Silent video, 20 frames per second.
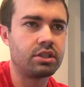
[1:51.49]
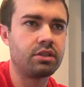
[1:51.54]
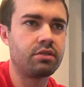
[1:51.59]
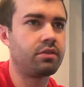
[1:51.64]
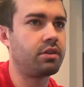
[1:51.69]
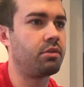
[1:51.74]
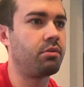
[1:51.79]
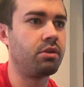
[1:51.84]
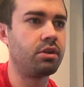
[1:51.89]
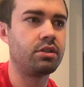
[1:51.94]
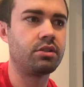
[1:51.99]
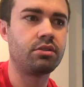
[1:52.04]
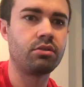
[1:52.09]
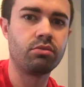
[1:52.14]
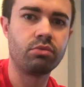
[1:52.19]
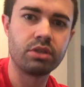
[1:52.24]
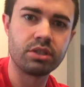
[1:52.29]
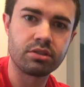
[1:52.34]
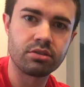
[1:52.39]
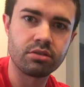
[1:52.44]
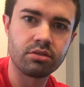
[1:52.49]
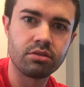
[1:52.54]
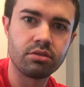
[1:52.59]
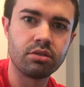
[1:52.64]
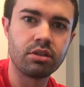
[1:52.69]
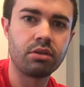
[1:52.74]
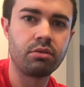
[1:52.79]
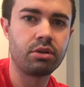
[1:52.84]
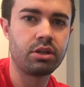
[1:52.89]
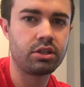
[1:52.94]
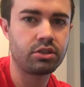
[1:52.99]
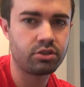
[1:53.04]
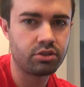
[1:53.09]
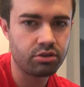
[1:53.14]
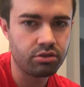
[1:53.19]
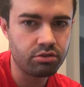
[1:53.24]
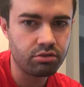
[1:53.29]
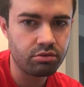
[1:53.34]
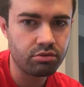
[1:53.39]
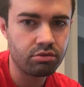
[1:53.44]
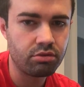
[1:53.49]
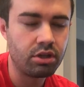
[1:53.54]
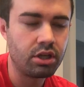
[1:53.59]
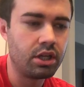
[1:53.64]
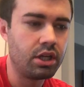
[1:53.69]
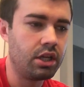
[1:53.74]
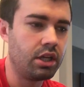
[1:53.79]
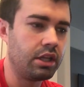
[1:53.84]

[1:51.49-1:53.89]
that if they want to whistle, they want to chew,